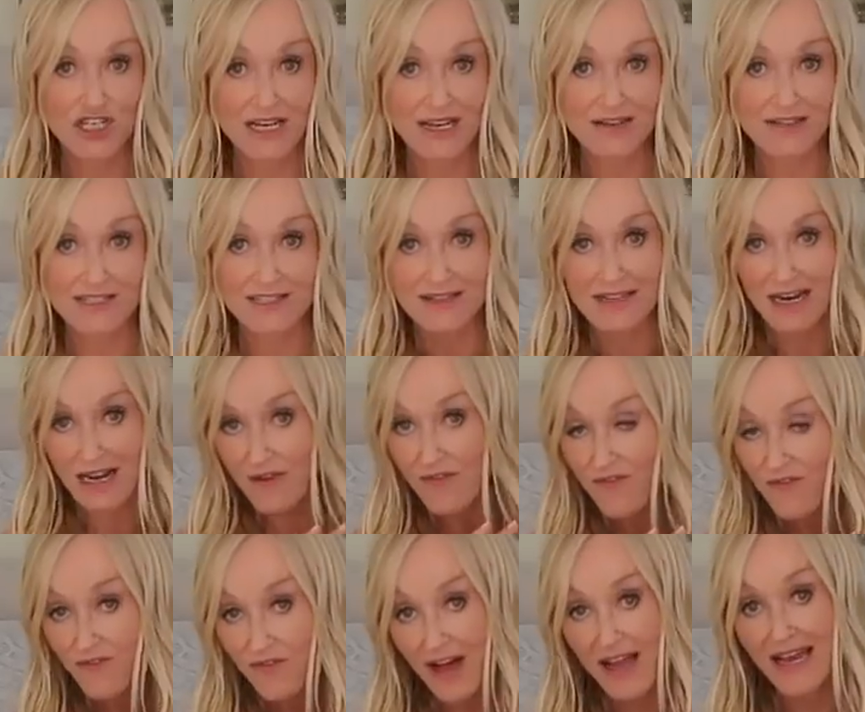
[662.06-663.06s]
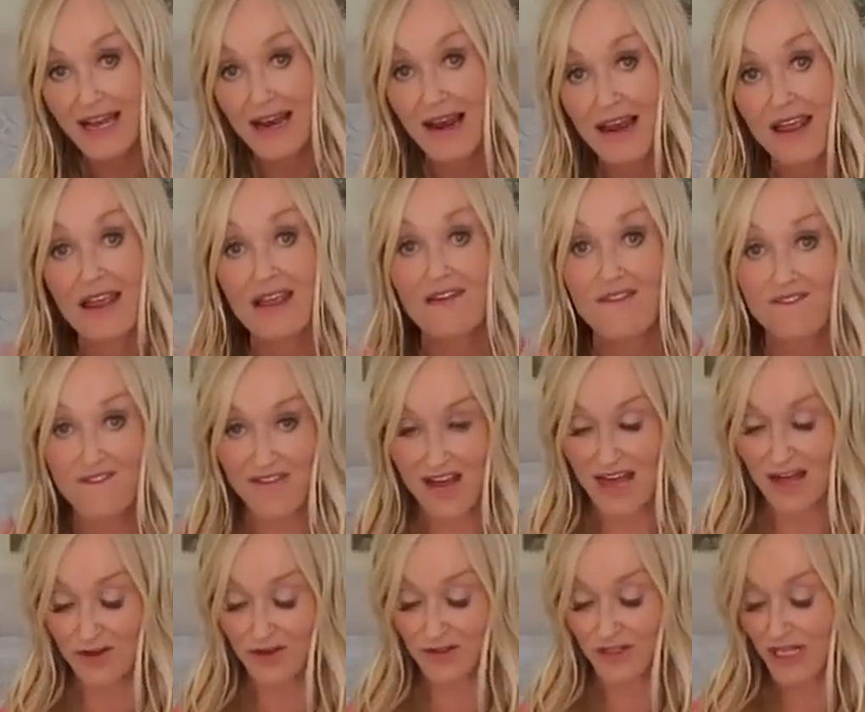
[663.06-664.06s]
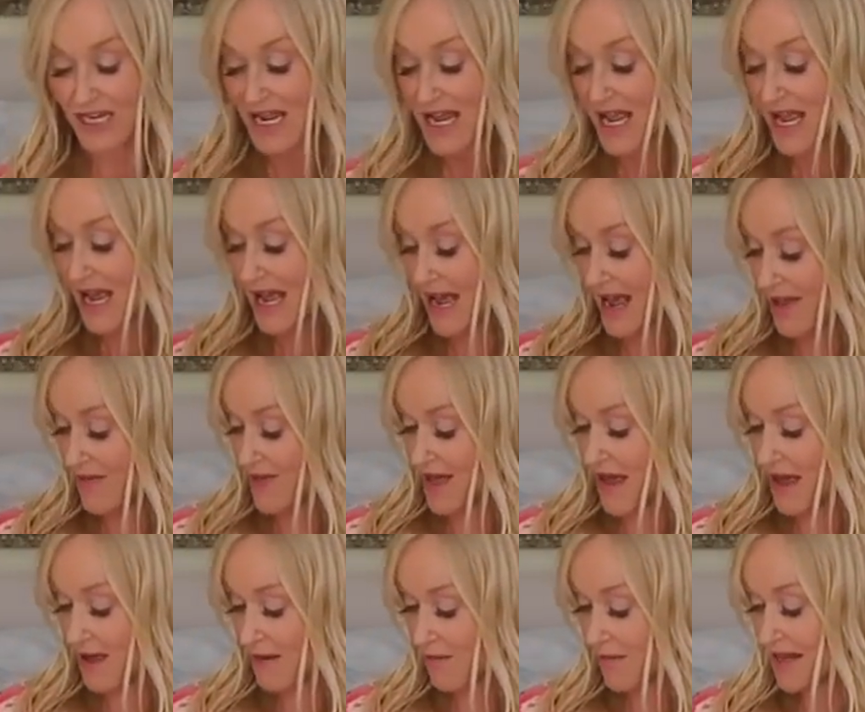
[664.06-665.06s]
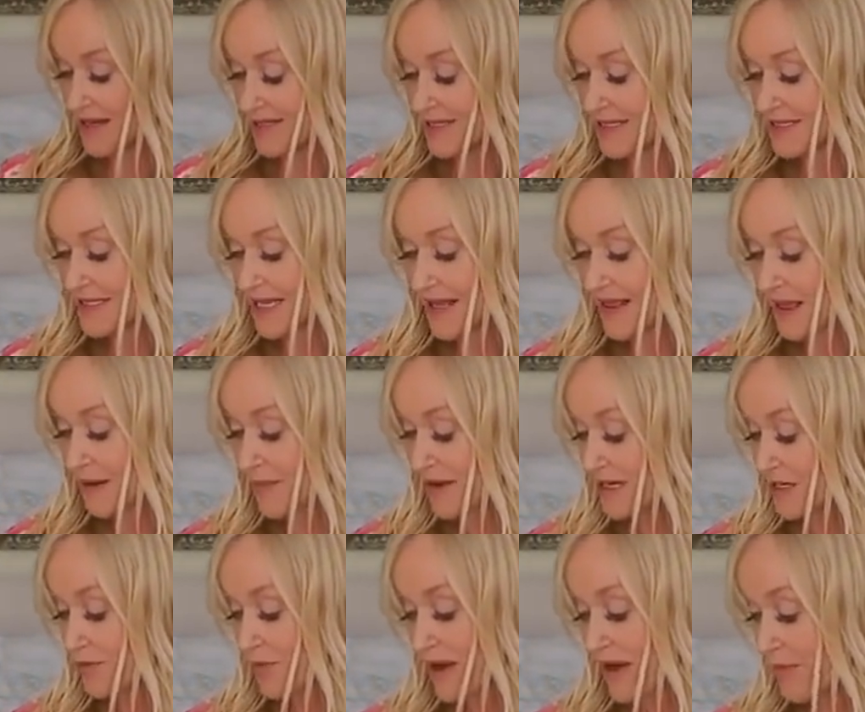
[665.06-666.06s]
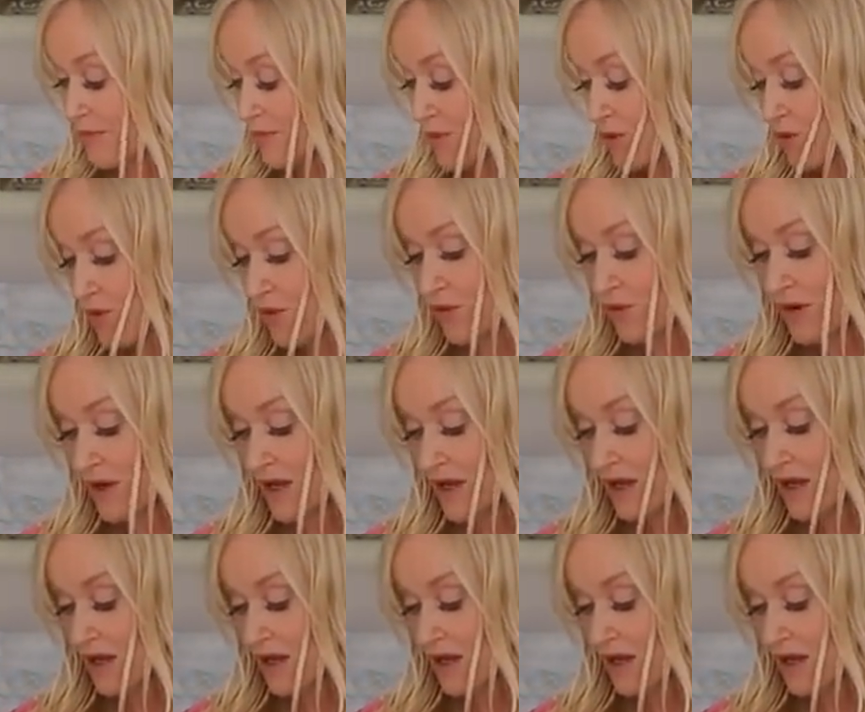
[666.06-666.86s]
sheet that I finally found. And they're, as I say, they're made of bamboo.